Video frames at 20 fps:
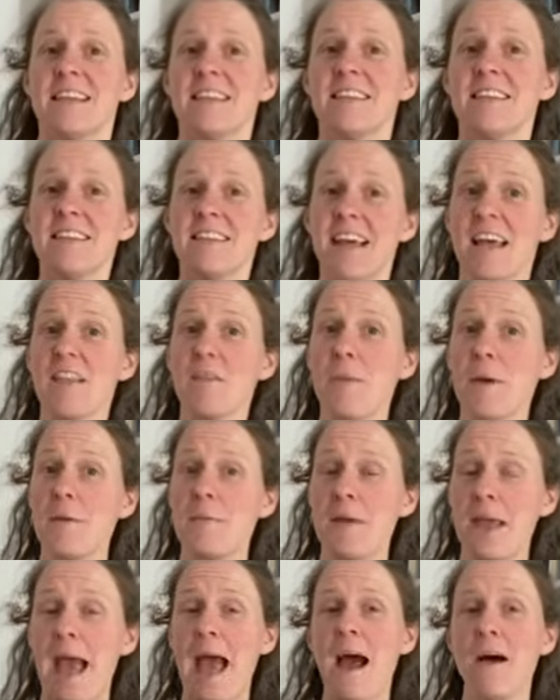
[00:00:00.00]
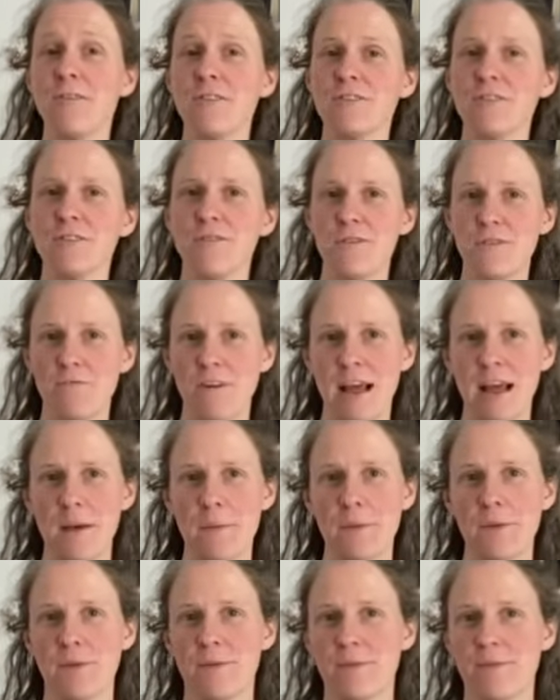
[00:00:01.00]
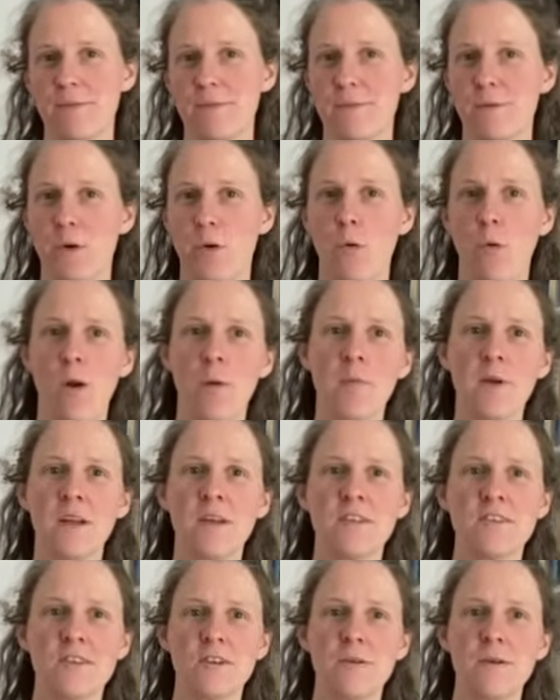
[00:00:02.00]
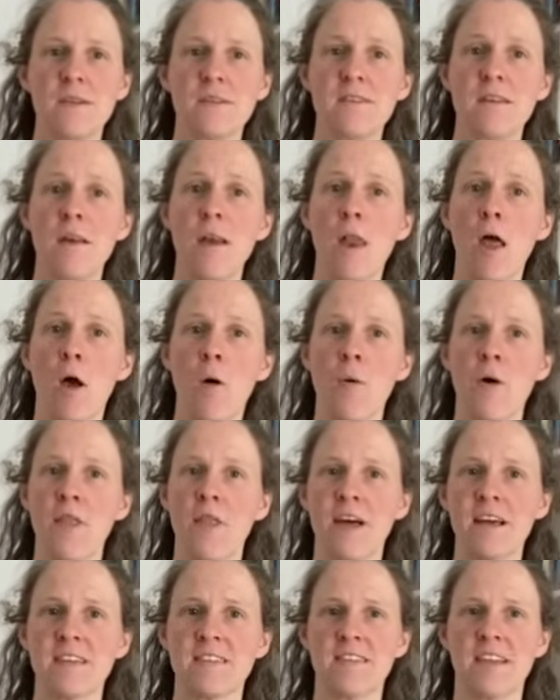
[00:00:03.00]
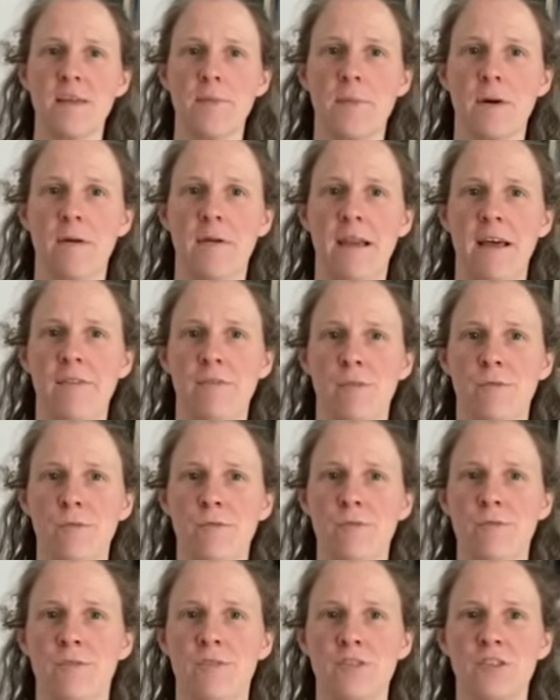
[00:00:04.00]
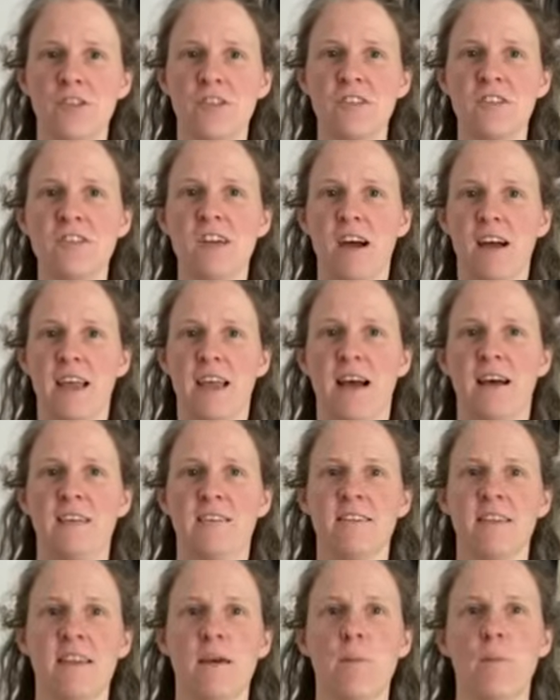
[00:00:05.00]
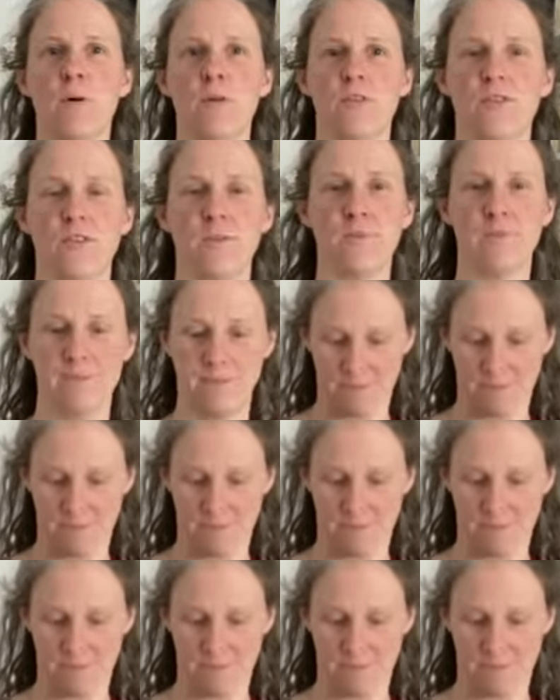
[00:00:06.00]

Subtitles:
To take the baby out of the wrap, all I'm going to do is lower that seatbelt level, just tuck it under their bottom.